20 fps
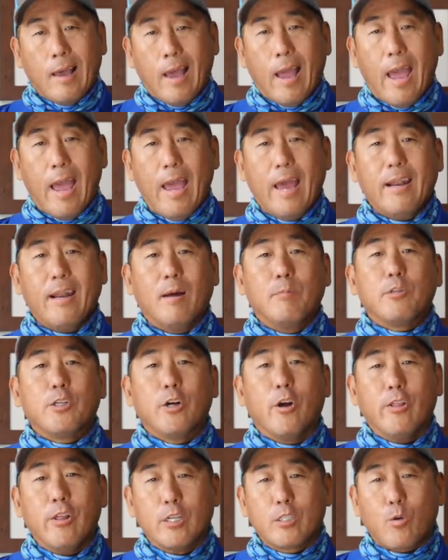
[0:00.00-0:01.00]
And I'm
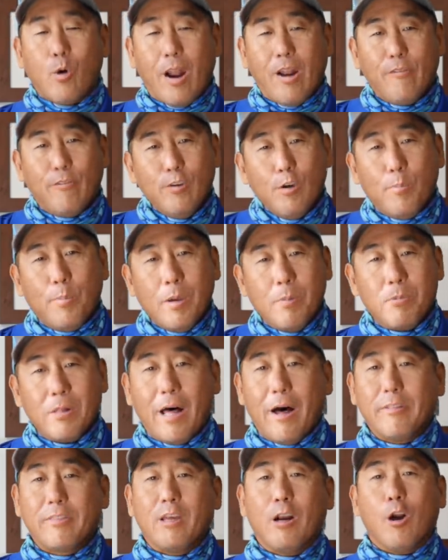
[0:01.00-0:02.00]
sure there's quite a few people
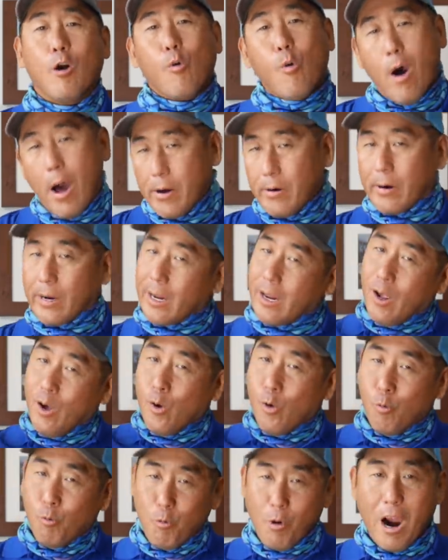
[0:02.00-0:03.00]
out there wondering,
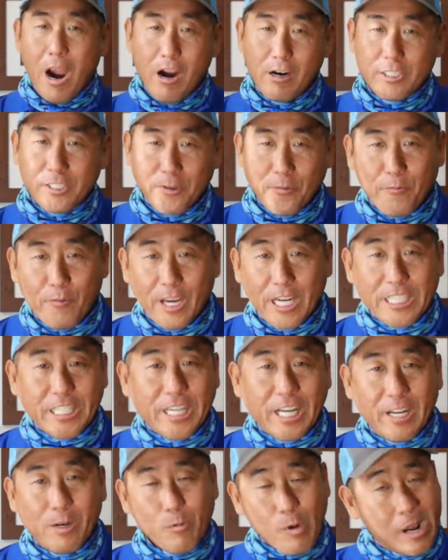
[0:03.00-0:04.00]
where's the
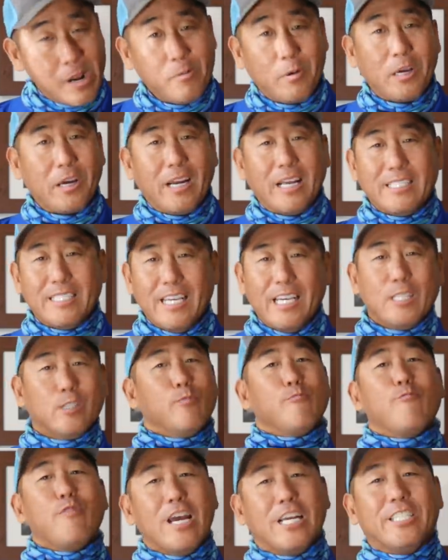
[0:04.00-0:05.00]
fishing? When are we going to see
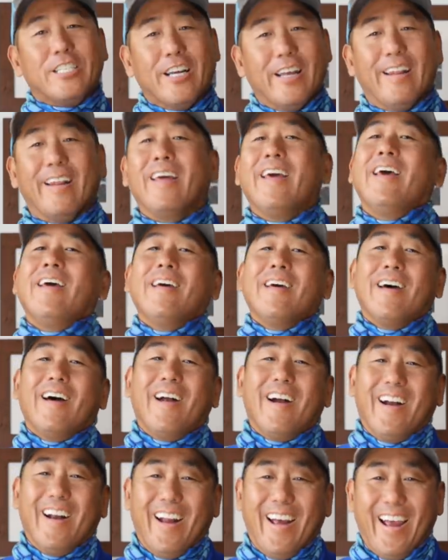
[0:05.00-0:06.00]
some fishing?
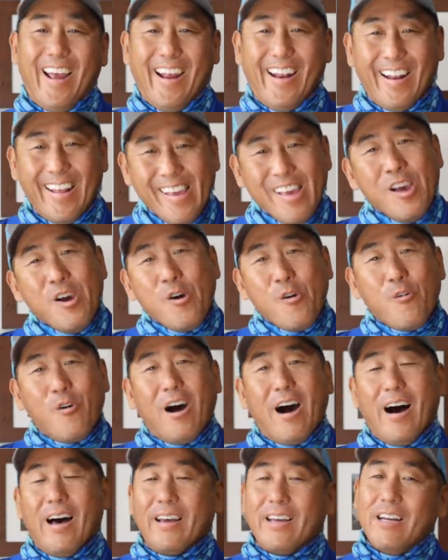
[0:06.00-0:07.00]

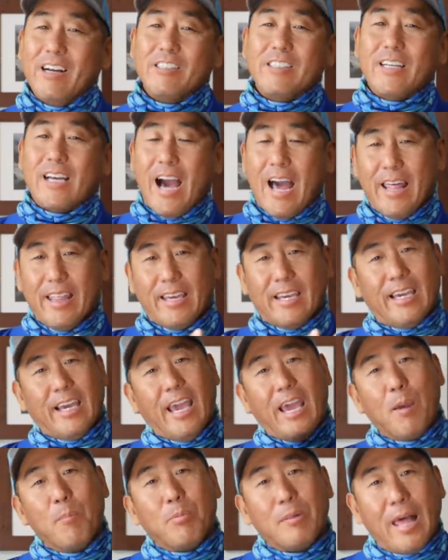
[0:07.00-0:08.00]
Well, here's the kind of the
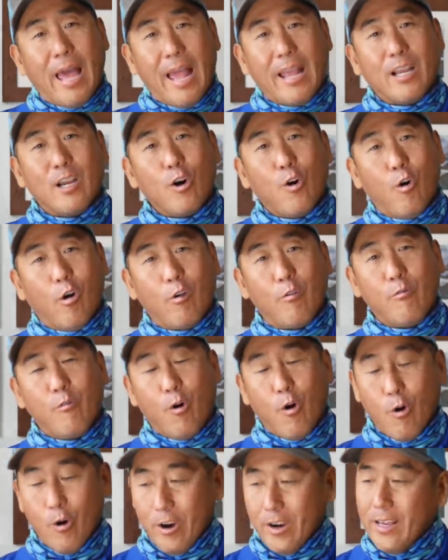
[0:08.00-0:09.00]
game plan going
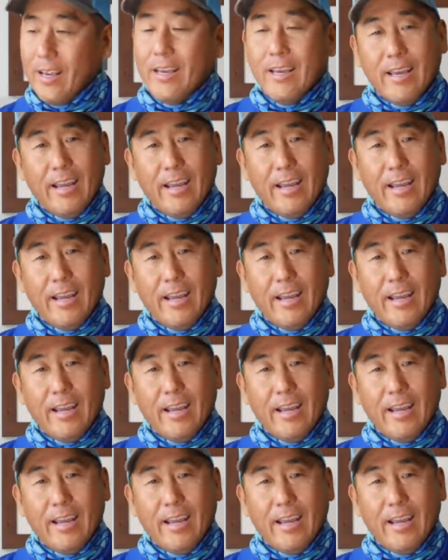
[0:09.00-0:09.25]
forward.